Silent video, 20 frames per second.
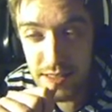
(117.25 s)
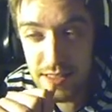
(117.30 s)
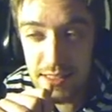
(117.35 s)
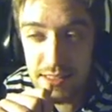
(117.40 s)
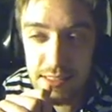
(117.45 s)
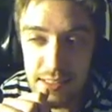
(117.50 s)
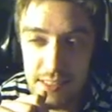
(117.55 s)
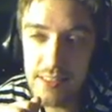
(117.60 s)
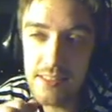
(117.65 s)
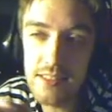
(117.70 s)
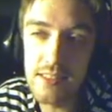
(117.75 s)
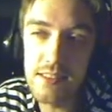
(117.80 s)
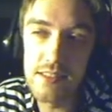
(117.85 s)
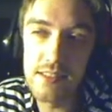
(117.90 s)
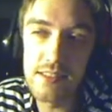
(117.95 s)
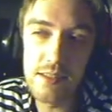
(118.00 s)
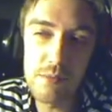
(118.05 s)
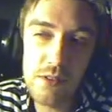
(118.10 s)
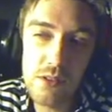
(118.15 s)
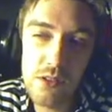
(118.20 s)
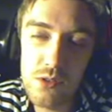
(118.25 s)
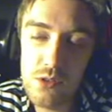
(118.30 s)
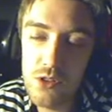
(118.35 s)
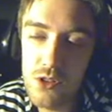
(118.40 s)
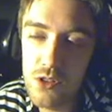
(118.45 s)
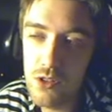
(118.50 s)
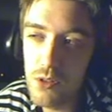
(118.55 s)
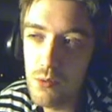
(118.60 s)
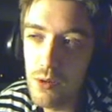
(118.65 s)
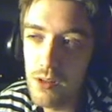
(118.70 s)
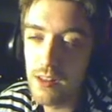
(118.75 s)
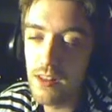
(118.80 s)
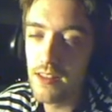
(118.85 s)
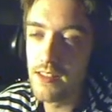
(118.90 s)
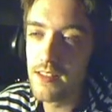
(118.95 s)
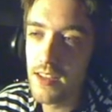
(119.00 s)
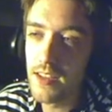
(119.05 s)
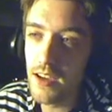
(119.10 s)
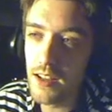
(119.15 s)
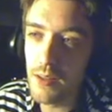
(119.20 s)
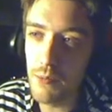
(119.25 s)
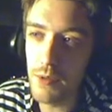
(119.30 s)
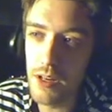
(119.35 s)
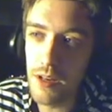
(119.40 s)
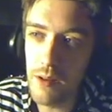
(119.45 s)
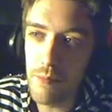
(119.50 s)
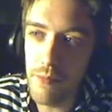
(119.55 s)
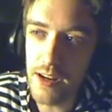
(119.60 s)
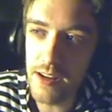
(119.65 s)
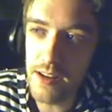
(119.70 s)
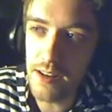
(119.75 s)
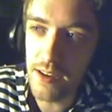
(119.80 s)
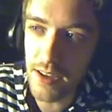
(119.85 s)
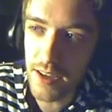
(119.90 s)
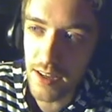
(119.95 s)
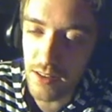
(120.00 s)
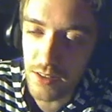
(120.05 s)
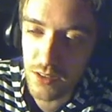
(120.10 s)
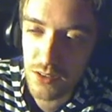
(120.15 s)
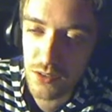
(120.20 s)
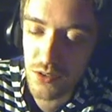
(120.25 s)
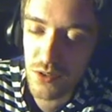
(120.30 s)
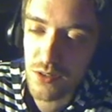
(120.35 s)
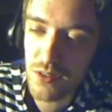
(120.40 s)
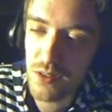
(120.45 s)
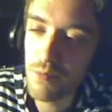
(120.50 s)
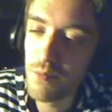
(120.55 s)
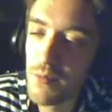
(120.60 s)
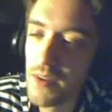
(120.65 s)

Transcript: So I'm not so sure what they taught when they made Aeral Storm,